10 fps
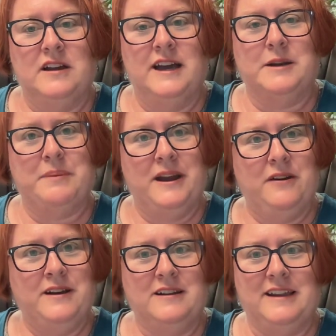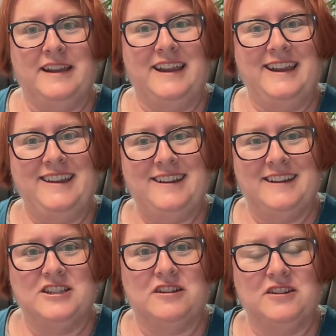And apparently, ink
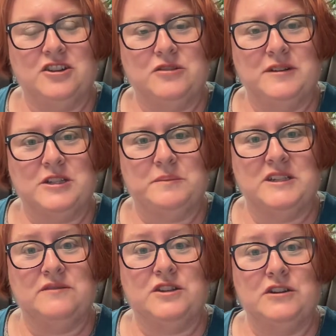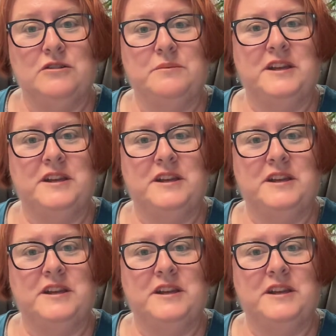is a little too expensive too,